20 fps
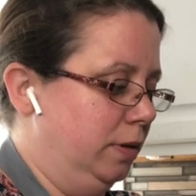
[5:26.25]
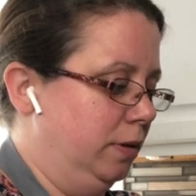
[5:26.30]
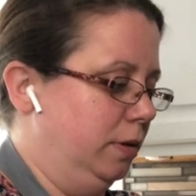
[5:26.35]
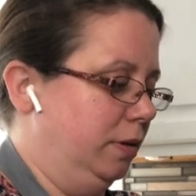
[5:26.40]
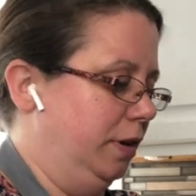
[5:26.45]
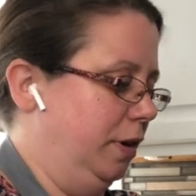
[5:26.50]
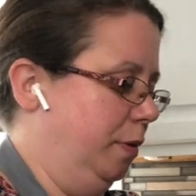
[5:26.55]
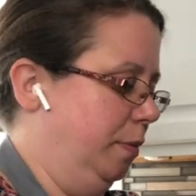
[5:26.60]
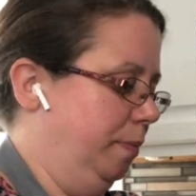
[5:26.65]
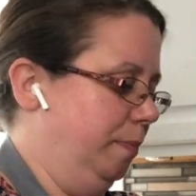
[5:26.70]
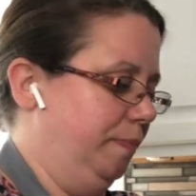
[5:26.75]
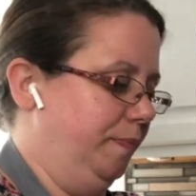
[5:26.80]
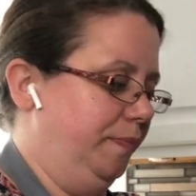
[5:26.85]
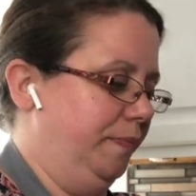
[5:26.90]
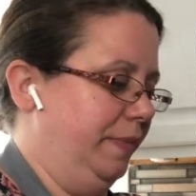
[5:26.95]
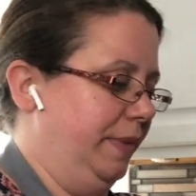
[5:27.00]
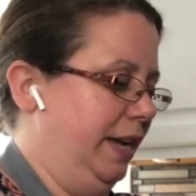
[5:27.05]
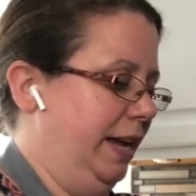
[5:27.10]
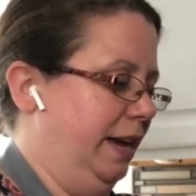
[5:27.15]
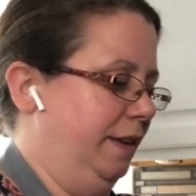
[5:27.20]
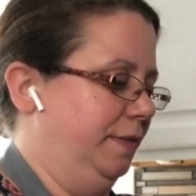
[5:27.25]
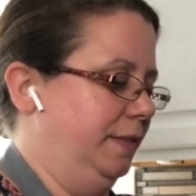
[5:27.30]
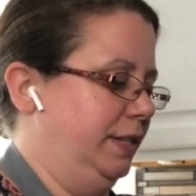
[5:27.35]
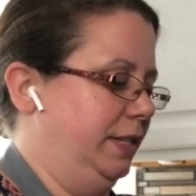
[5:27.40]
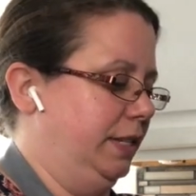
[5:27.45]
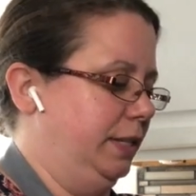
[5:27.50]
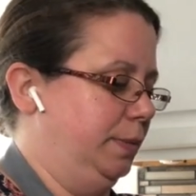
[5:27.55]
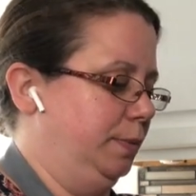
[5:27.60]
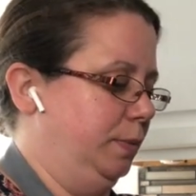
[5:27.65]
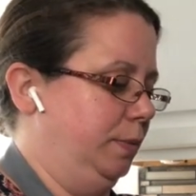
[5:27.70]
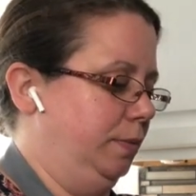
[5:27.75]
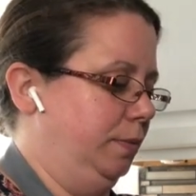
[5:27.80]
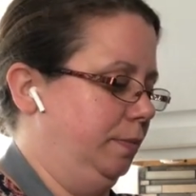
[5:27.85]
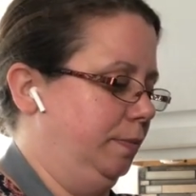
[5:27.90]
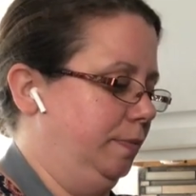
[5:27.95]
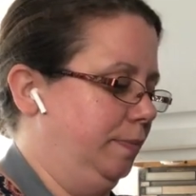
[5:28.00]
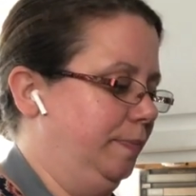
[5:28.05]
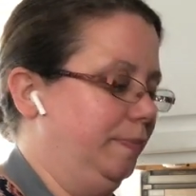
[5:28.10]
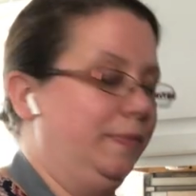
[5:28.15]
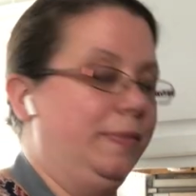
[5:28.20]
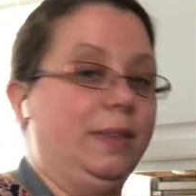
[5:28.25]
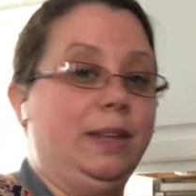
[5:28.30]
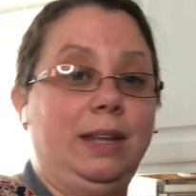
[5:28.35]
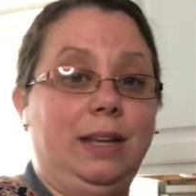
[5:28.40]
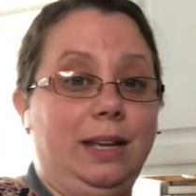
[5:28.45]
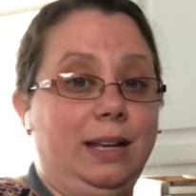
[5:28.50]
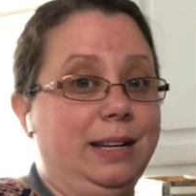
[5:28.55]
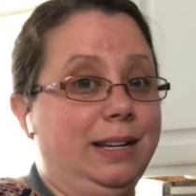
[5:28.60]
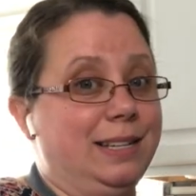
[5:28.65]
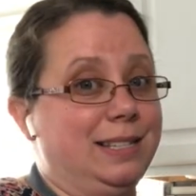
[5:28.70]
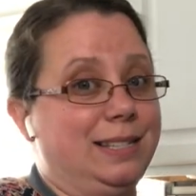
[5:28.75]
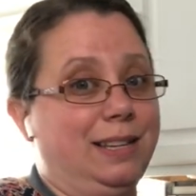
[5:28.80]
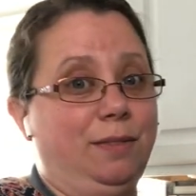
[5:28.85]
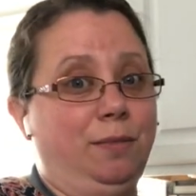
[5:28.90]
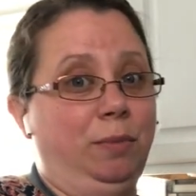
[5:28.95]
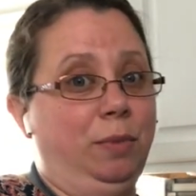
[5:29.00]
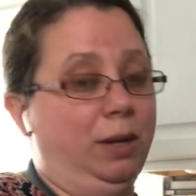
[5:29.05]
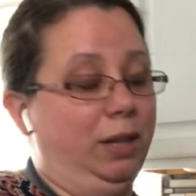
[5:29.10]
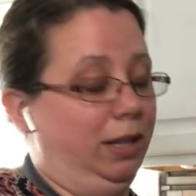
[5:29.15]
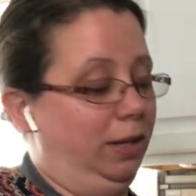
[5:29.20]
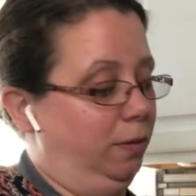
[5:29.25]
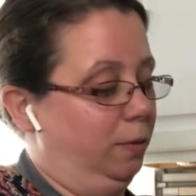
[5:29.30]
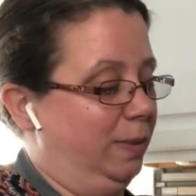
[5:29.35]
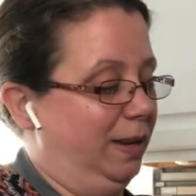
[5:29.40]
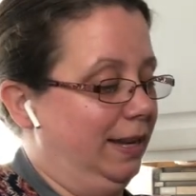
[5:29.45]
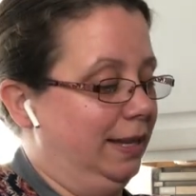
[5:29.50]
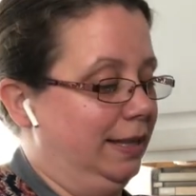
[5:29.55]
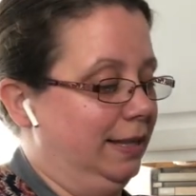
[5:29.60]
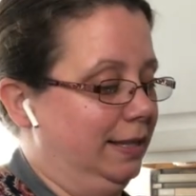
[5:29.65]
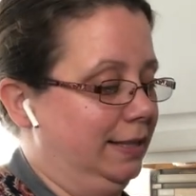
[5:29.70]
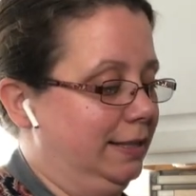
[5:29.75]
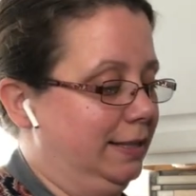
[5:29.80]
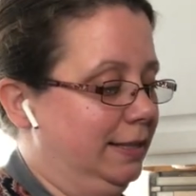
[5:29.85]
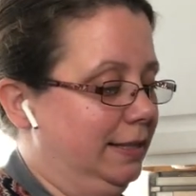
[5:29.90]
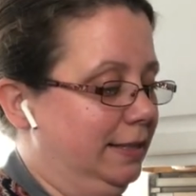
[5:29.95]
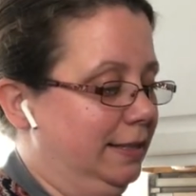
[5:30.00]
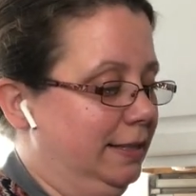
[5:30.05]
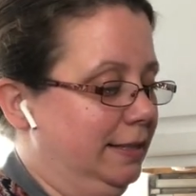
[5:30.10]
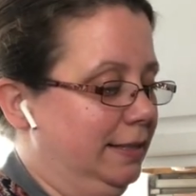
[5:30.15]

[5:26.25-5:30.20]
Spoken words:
or no, 1/2 teaspoon. Guys, I really am winging this.